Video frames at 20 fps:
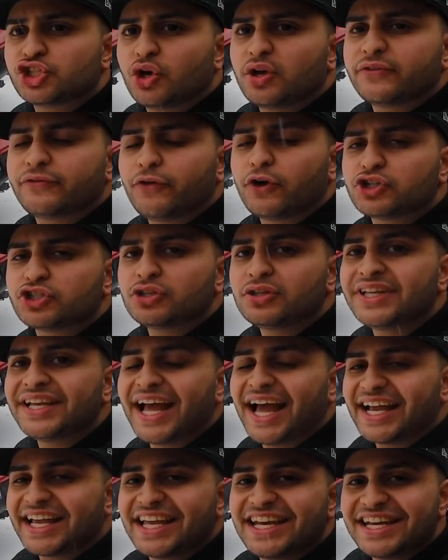So unfortunately,
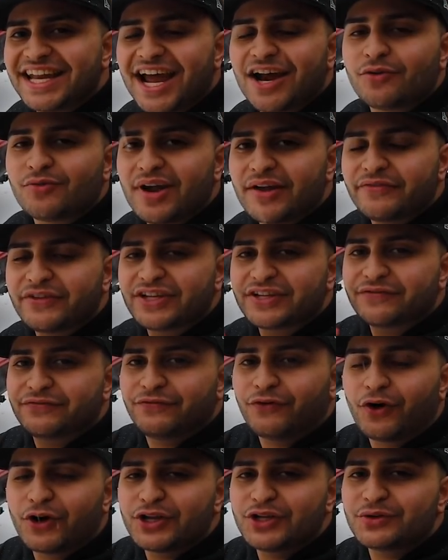I cannot rev it
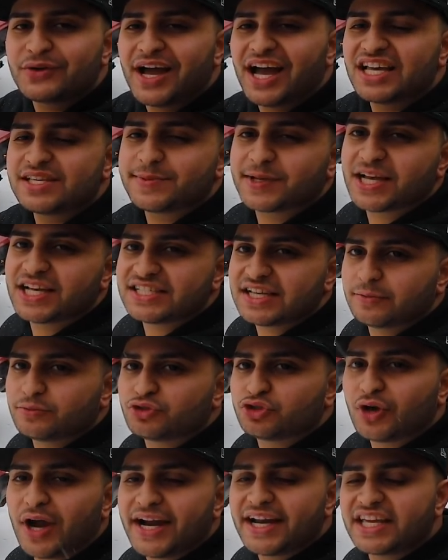for you guys because I'm
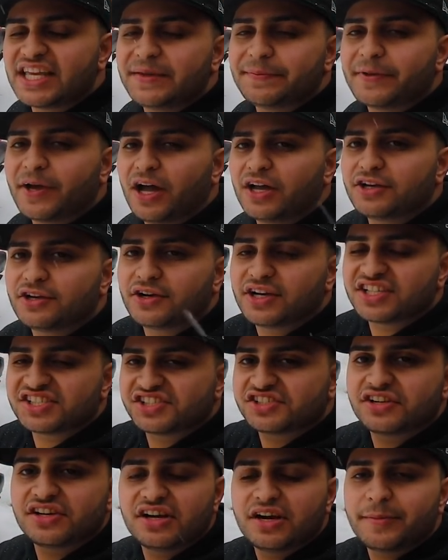trying to keep it under a
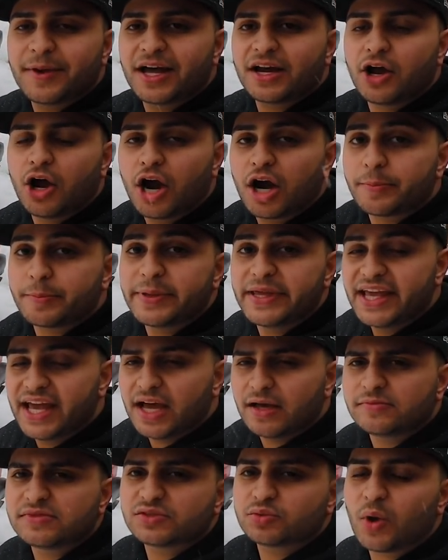certain amount of
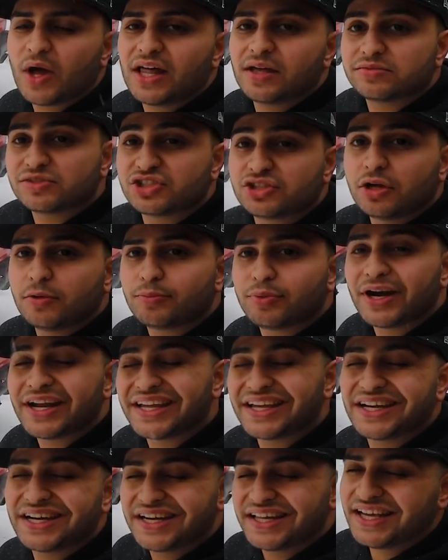RPMs while I'm still
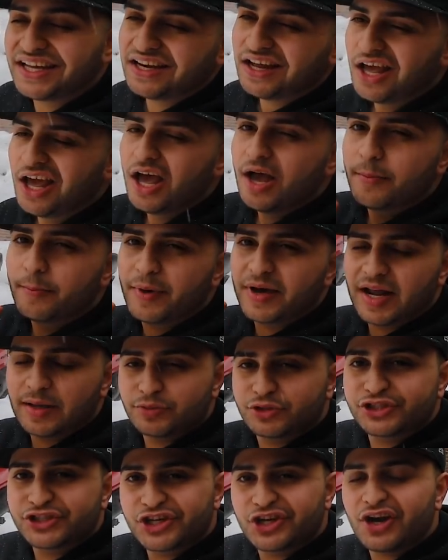breaking it in, but I'm
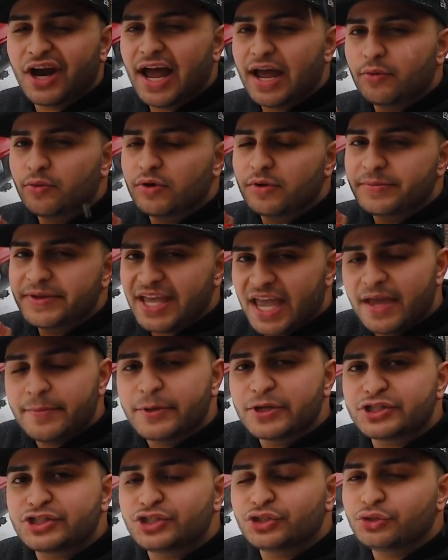sure I will be
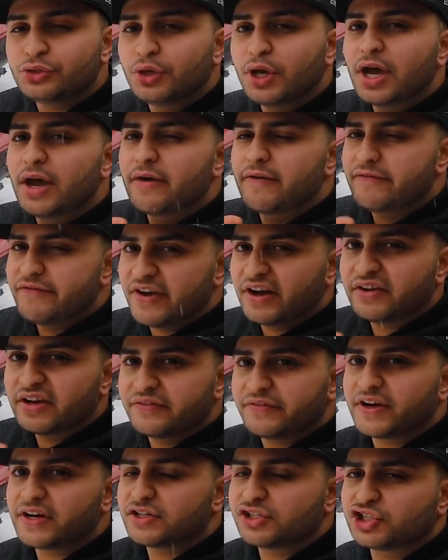able to very,
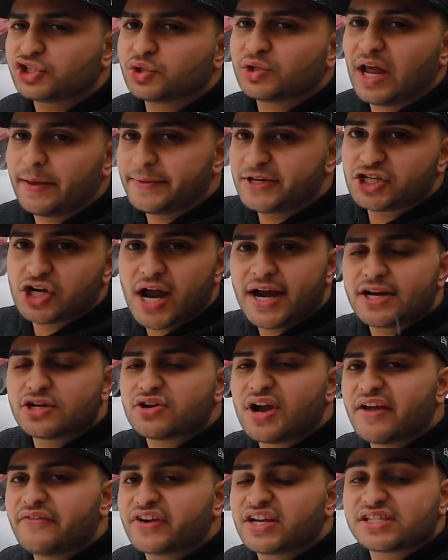very soon. I've been trying to
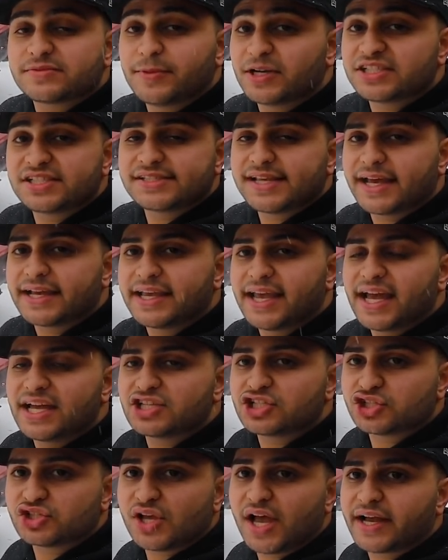drive it as much as I can
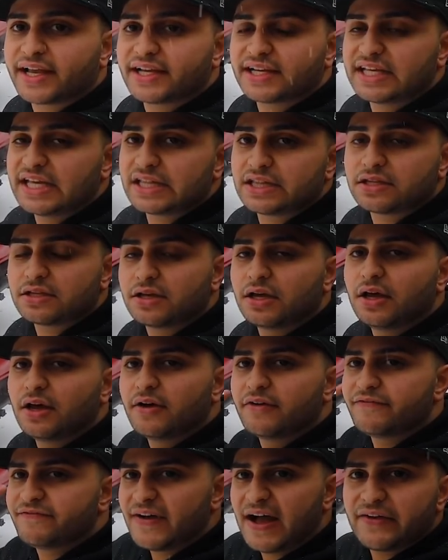just so I could get the
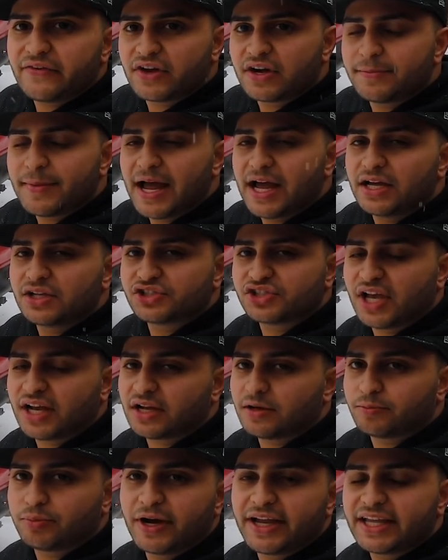500 miles so I
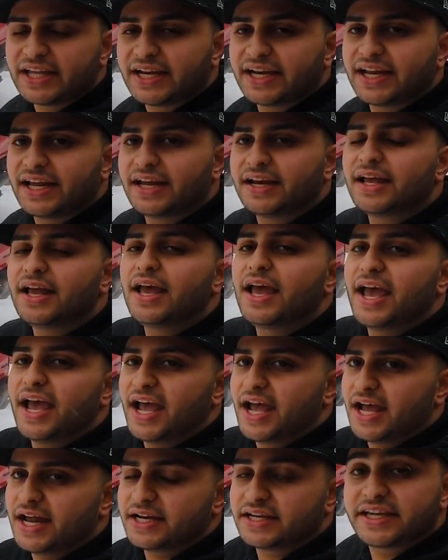could break it in
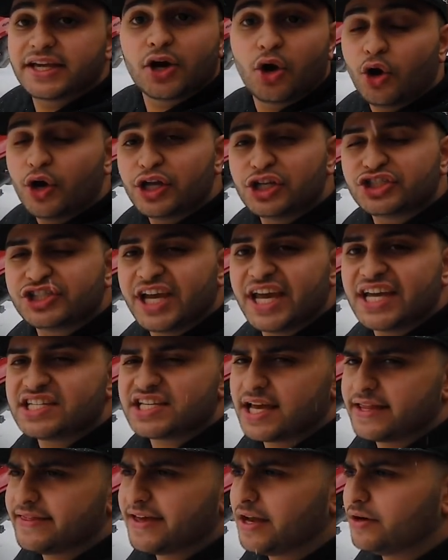and get an oil change
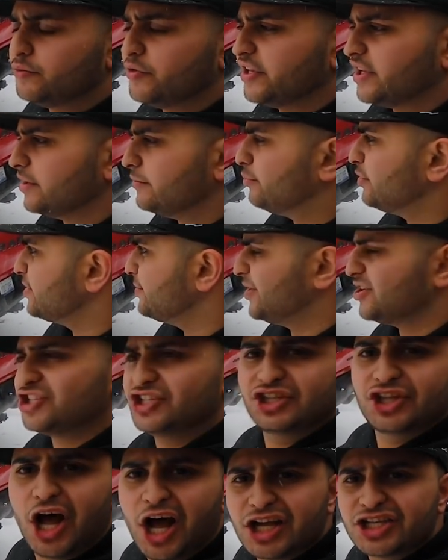and then we can pretty much
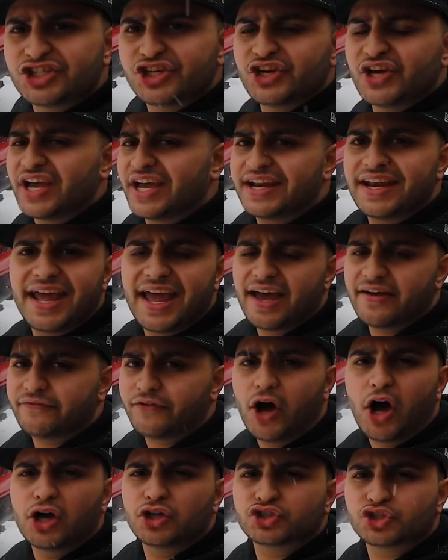launch it and have
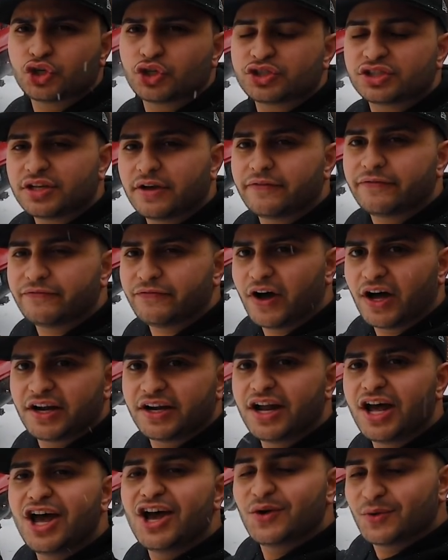all sorts of fun
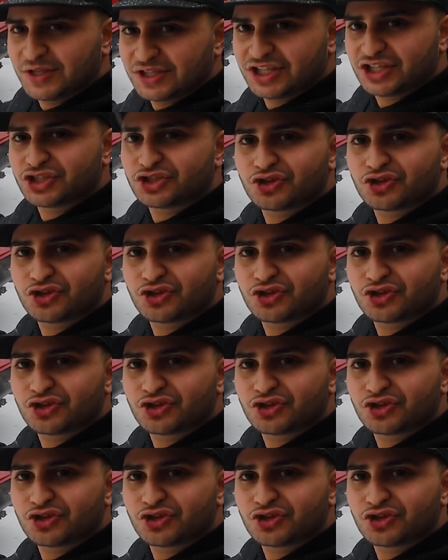with the